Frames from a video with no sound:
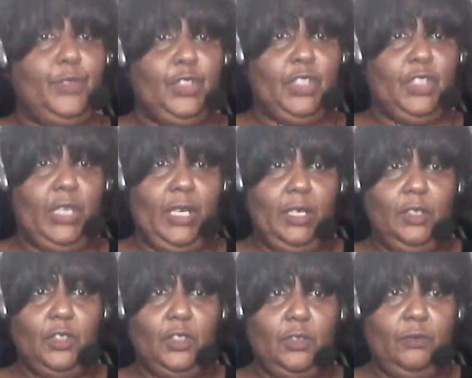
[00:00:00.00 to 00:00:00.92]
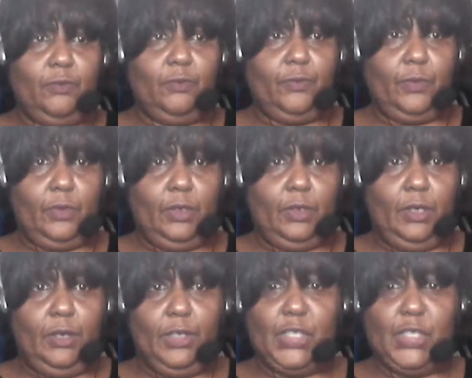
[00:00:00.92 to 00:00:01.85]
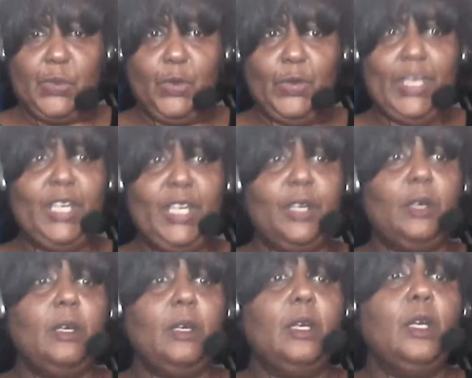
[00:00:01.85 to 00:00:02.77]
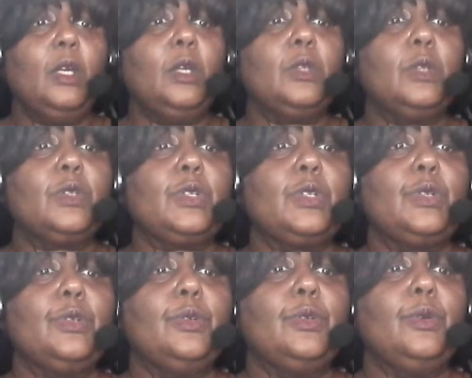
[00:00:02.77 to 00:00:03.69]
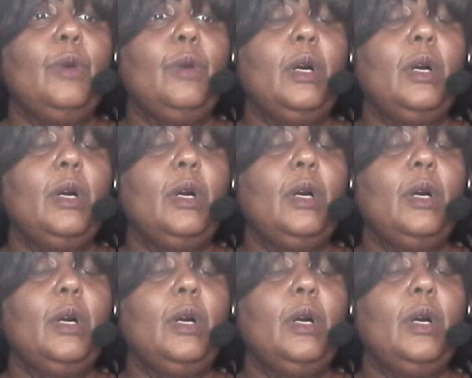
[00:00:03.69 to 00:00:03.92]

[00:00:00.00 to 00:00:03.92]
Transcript: change in this row here to